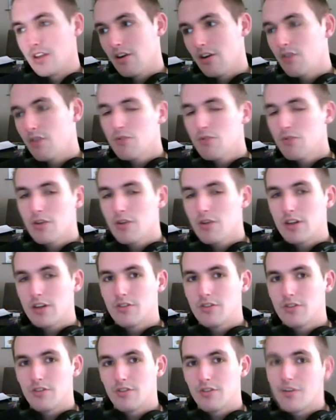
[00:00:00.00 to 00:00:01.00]
Unreal
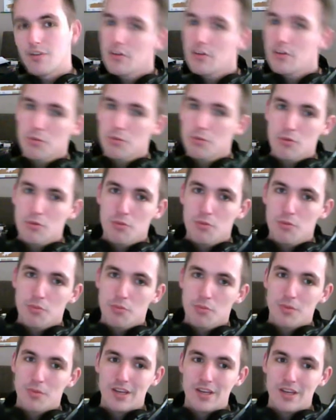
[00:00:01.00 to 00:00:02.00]
Engine Facebook group
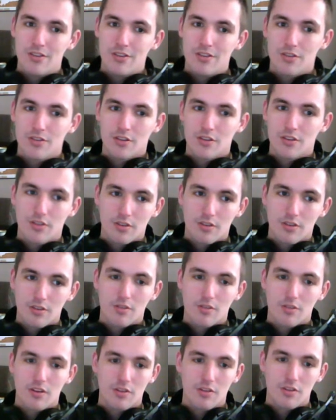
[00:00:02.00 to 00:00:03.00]
page.
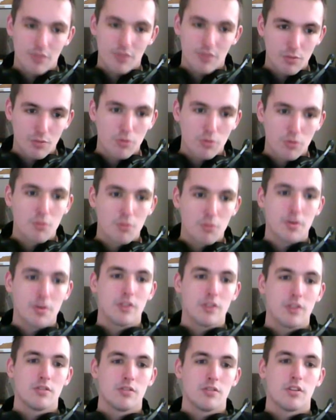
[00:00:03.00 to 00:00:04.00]
There's a Facebook group
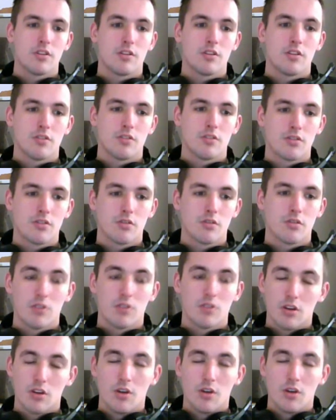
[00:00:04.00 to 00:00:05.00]
page. It's
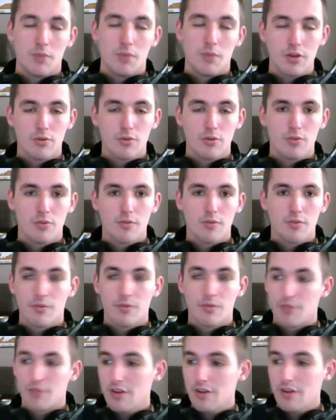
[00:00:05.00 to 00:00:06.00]
pretty cool.
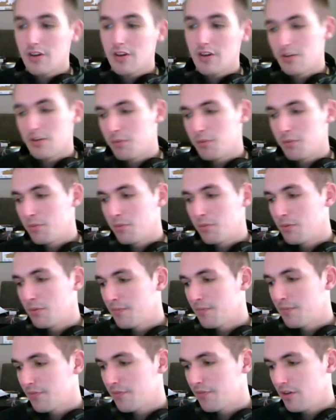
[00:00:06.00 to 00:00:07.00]
Very nice people.
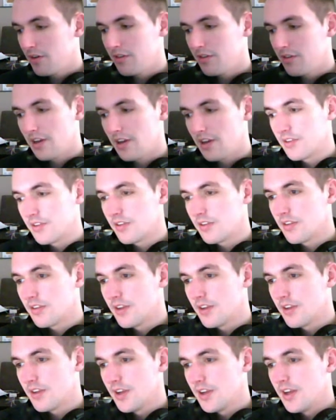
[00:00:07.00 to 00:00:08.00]
Very talented.
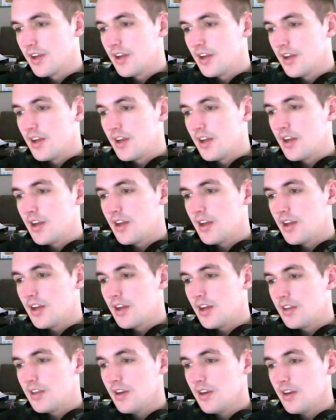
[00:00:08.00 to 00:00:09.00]

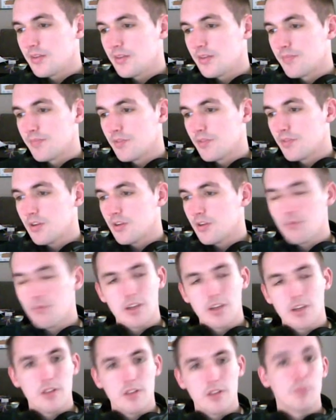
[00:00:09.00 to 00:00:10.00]
And yeah, so that
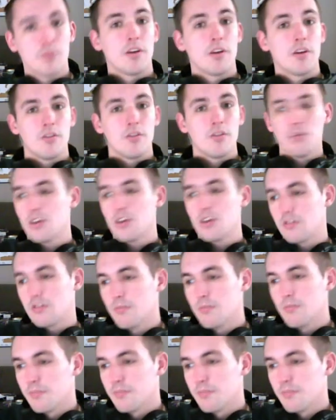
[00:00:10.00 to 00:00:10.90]
rekindled my enthusiasm.